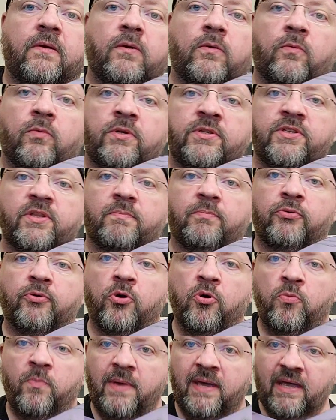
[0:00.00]
What does the
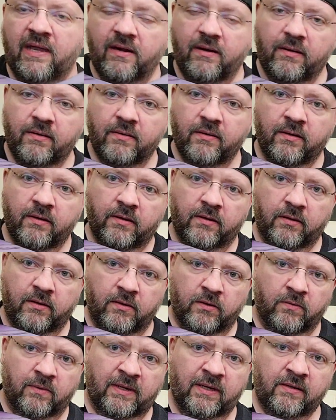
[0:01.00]
Pro mean?
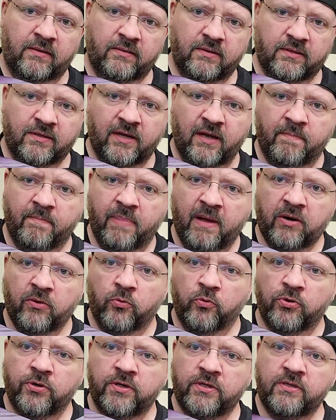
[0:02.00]
Well, it's got better
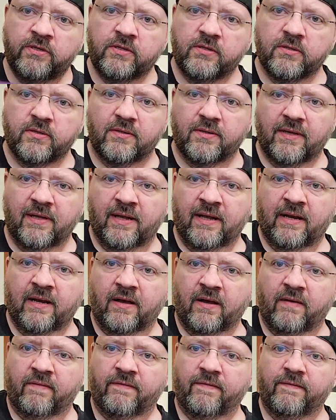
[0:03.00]
woods and
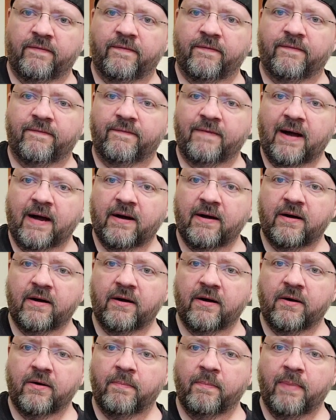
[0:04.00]
a
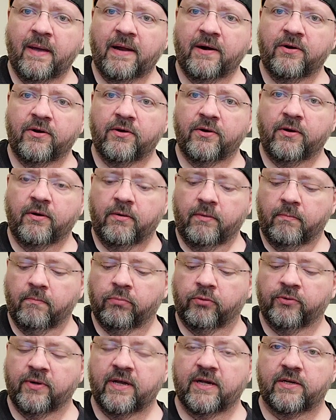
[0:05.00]
far better
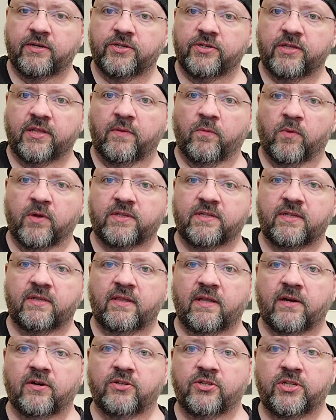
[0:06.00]
bridge than what's in
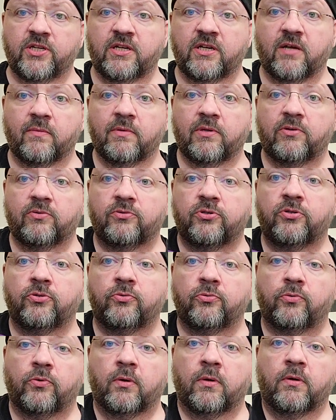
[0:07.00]
their
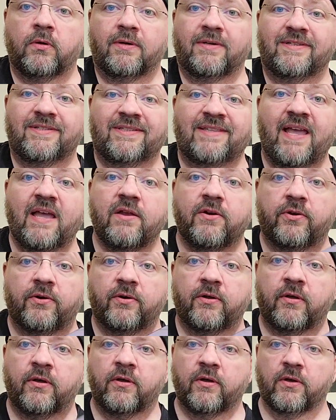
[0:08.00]
GW2 standard,
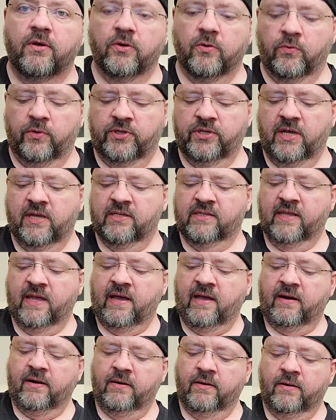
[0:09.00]
which has that